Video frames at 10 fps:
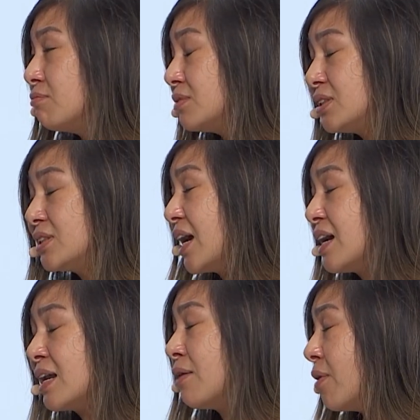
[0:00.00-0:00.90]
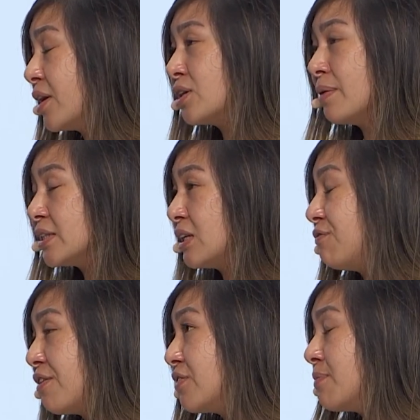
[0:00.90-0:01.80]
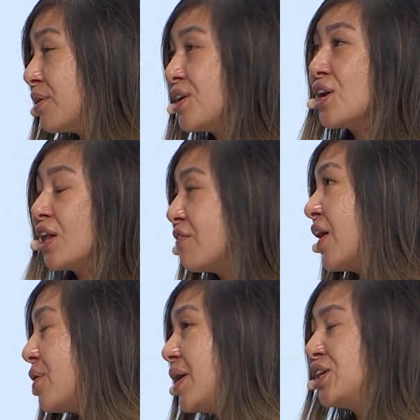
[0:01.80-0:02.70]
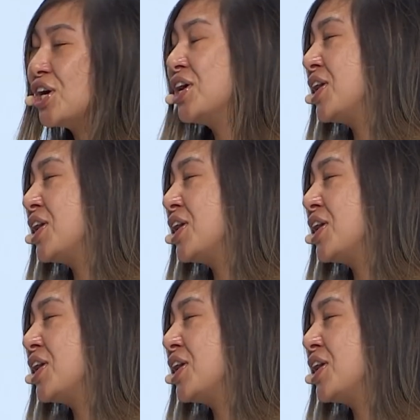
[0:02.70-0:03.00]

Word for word: saying I wanted to raise it a $50 million valuation